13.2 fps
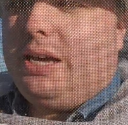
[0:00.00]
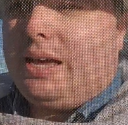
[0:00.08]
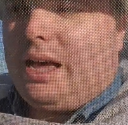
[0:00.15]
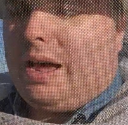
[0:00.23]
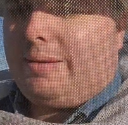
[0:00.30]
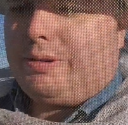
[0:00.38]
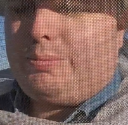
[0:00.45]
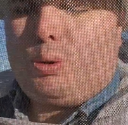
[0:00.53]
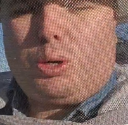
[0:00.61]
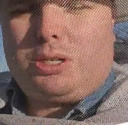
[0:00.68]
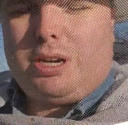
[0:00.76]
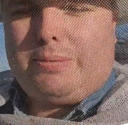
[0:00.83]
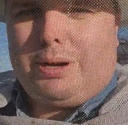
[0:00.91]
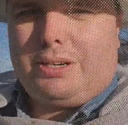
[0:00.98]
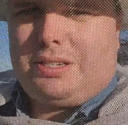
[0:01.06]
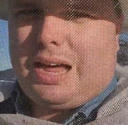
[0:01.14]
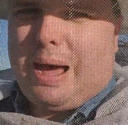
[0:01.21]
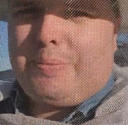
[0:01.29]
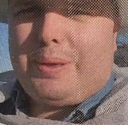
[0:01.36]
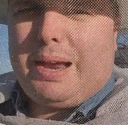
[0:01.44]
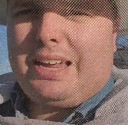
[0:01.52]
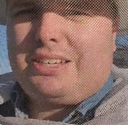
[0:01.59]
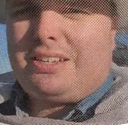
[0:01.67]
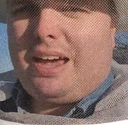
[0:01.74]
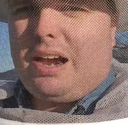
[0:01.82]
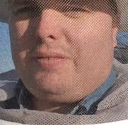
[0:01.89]
Just pour some on top. That has
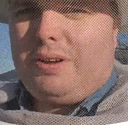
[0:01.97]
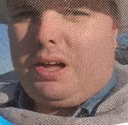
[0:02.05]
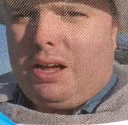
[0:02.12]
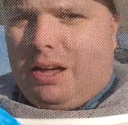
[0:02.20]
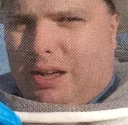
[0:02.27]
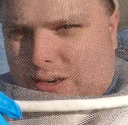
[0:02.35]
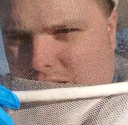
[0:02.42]
kind of a